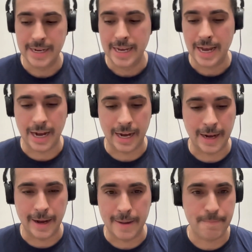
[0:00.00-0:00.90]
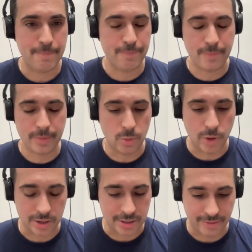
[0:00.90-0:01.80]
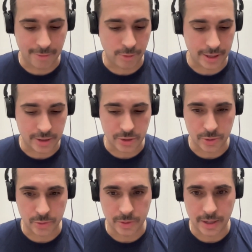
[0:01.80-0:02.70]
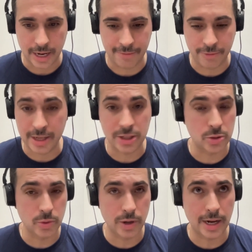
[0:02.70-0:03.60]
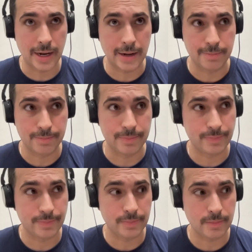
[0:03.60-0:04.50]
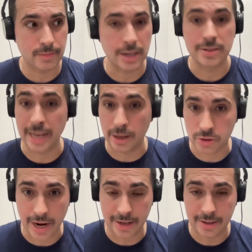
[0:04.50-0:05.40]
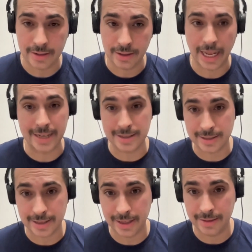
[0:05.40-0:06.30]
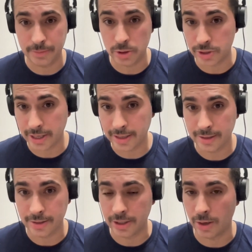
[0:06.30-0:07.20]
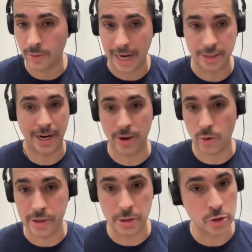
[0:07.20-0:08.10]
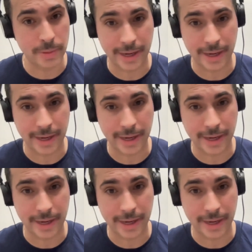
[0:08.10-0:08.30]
What else have I run into? I've run into soundtrack licensing music. I try to go on YouTube and